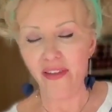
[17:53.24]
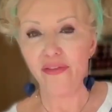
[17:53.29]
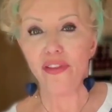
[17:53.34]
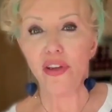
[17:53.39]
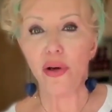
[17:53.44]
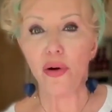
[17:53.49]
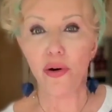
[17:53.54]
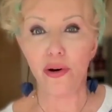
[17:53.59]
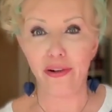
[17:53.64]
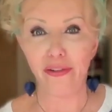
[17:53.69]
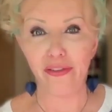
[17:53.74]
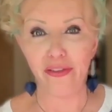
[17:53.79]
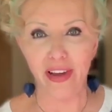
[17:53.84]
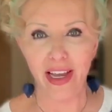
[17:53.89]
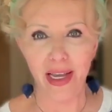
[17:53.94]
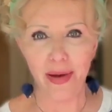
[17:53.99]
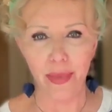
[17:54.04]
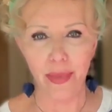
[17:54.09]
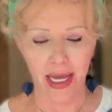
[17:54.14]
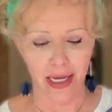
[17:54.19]
you're a
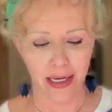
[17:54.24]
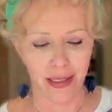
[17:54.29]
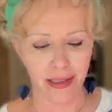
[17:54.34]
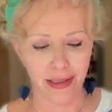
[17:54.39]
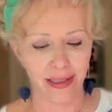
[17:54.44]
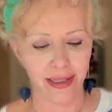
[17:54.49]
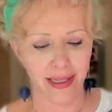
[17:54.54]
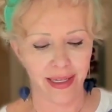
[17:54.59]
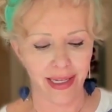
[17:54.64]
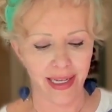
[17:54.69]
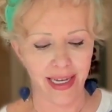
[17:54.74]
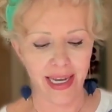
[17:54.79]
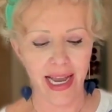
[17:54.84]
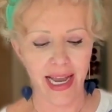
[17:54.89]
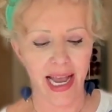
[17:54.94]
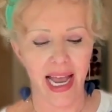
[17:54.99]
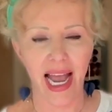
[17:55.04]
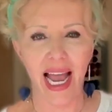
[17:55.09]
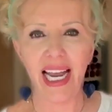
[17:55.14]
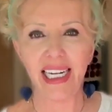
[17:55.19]
female
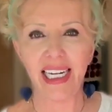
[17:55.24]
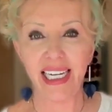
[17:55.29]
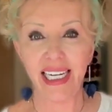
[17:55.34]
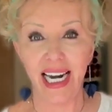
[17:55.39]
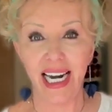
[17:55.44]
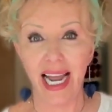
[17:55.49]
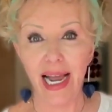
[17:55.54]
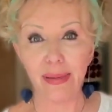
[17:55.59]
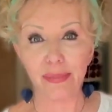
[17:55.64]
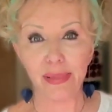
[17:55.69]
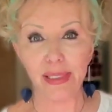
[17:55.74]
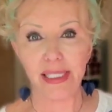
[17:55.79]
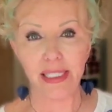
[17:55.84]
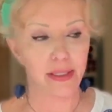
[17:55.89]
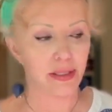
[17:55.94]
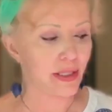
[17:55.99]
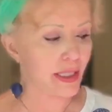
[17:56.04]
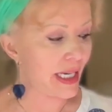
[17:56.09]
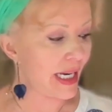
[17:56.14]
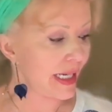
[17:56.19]
and in
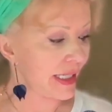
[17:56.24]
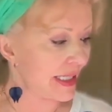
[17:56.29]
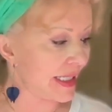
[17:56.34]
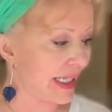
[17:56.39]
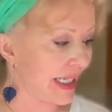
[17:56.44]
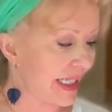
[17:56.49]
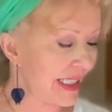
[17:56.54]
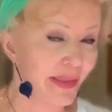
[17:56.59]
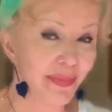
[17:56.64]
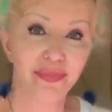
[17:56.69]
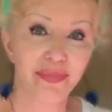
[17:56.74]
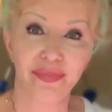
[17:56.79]
absolute agony,